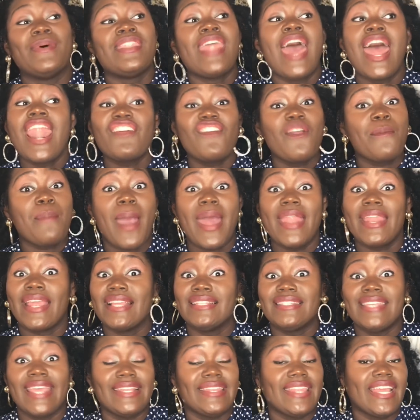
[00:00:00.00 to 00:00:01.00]
but not
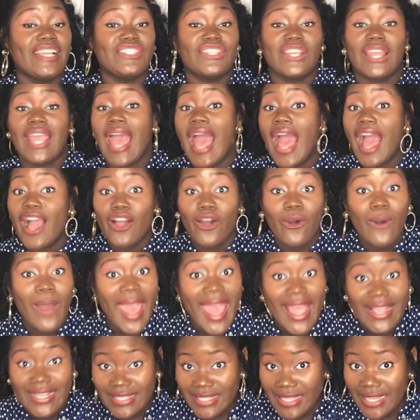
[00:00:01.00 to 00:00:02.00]
everybody can take that Chicago
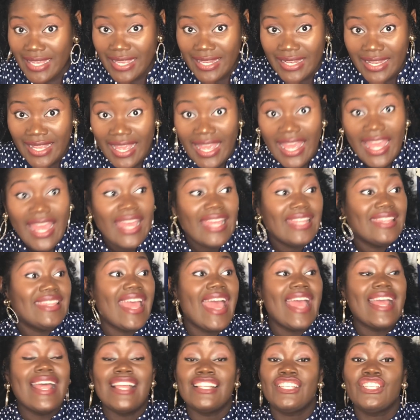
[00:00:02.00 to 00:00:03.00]
accent.
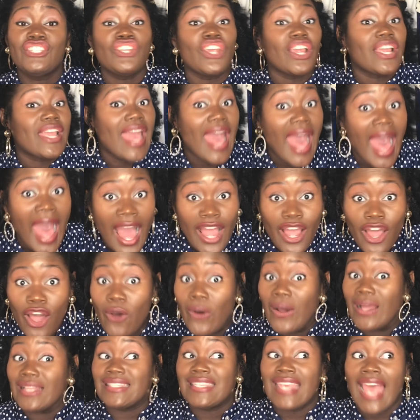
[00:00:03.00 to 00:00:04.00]
That
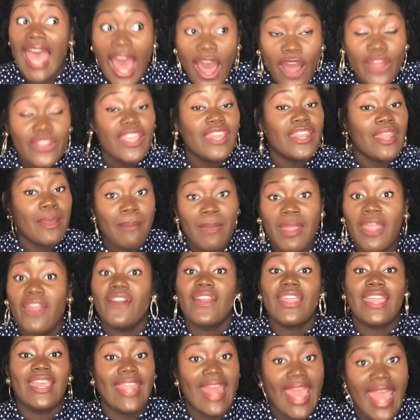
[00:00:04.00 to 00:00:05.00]
Chicago Italian
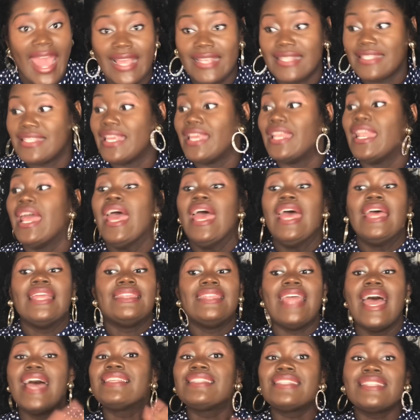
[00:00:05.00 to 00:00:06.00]
American accent.
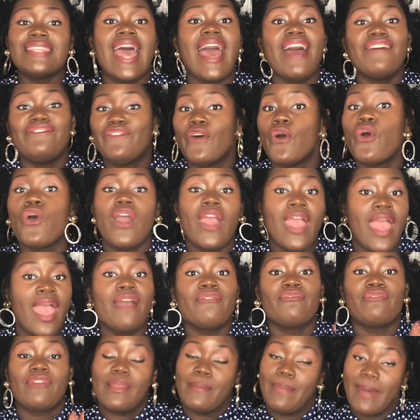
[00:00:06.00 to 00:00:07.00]
That's not for
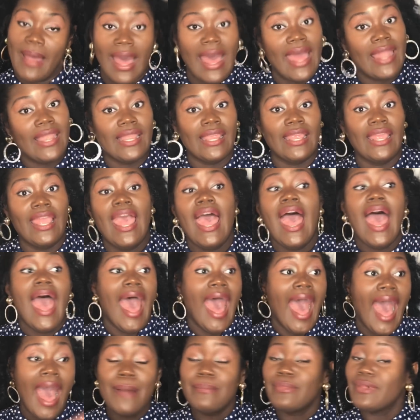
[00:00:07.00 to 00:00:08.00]
everybody.
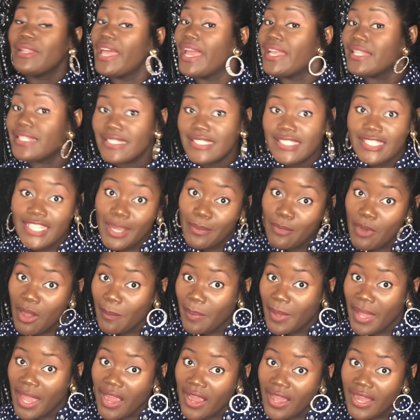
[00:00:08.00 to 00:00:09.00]
I'm glad to see him
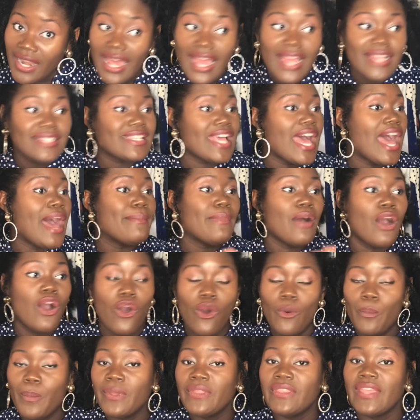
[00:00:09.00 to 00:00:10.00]
on Paradise. I'm
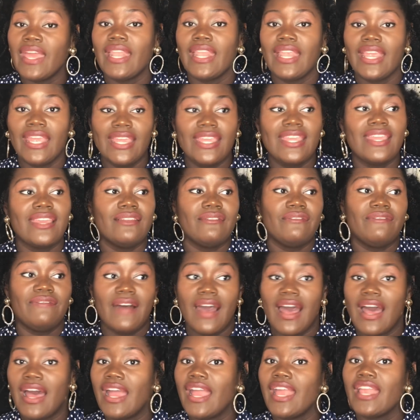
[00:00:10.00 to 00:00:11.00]
hoping that he can
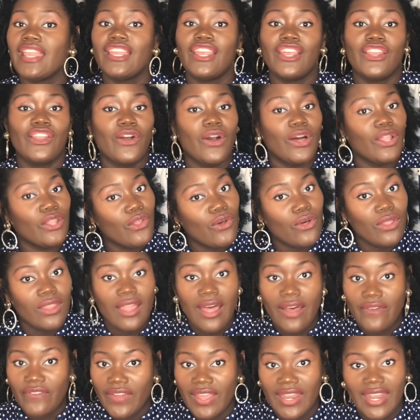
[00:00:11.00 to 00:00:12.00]
find, you know, a little
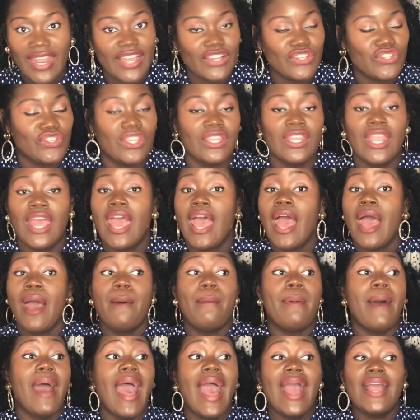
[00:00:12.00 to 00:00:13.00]
love connection.
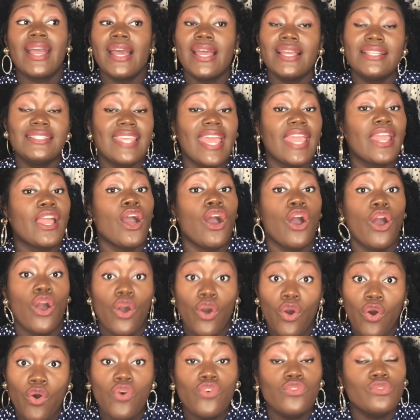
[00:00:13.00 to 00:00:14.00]
But I couldn't take a
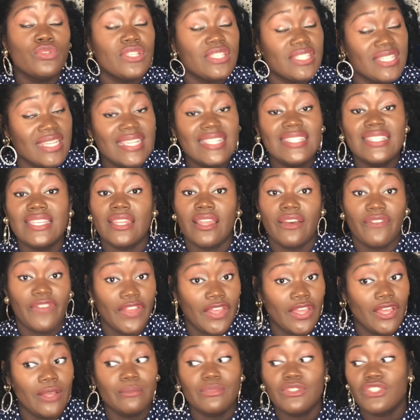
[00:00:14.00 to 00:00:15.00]
whole season of
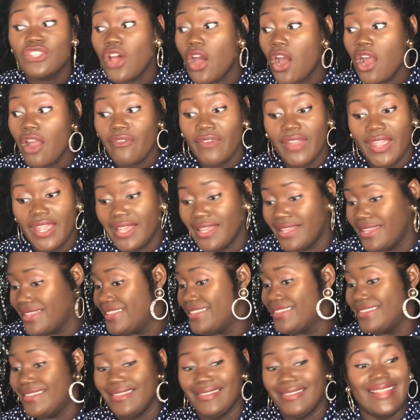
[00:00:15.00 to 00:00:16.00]
him.
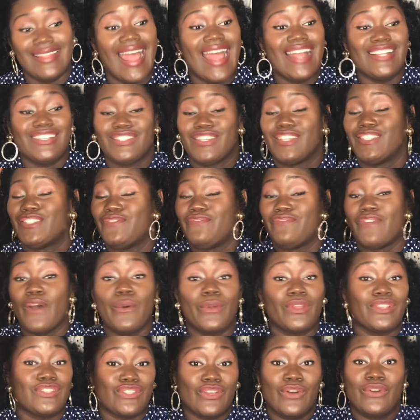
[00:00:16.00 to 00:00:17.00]
Sorry. Not just
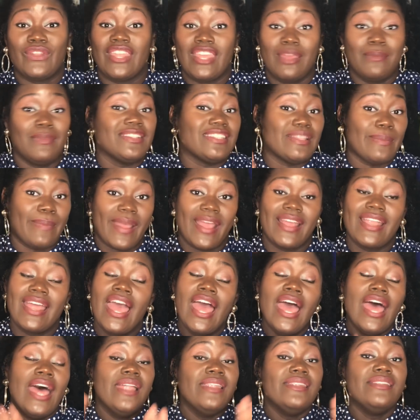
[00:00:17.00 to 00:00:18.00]
focus on him as the bad.
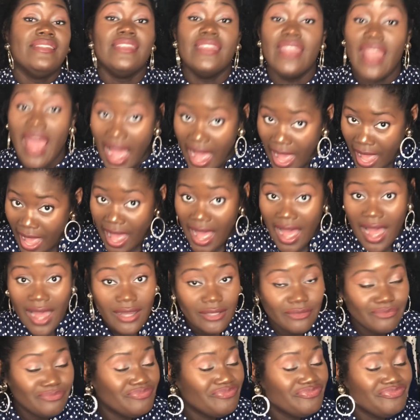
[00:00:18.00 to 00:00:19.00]
Nah.
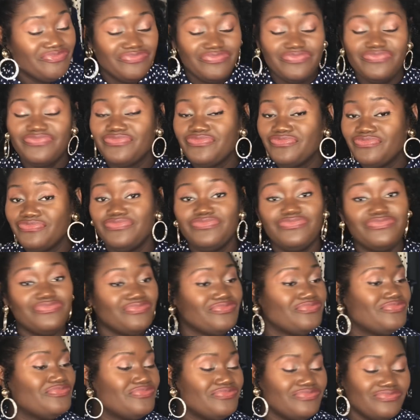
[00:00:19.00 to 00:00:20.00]

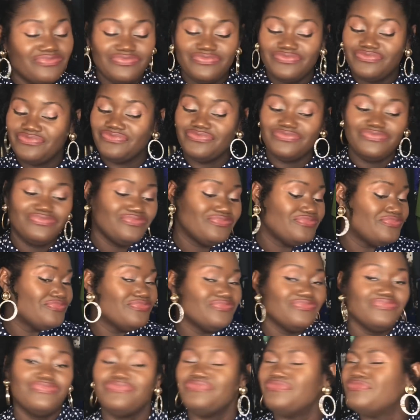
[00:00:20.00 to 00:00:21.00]
Mm-mm.
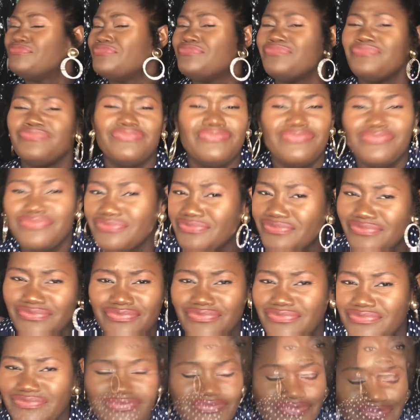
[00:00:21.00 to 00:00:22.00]
Mm-mm.
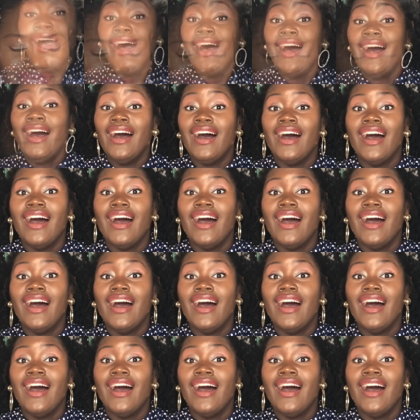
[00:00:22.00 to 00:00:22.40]
Mm-mm.